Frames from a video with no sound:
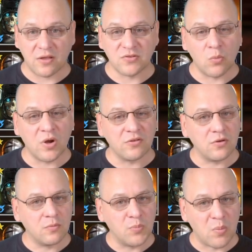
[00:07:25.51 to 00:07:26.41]
So I want to
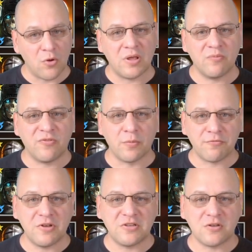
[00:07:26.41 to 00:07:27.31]
promote him from
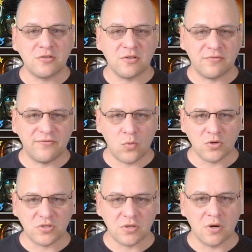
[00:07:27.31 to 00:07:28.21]
3-star to
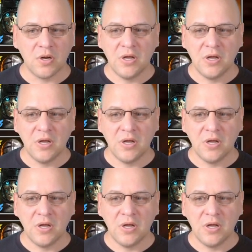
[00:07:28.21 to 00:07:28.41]
4-star.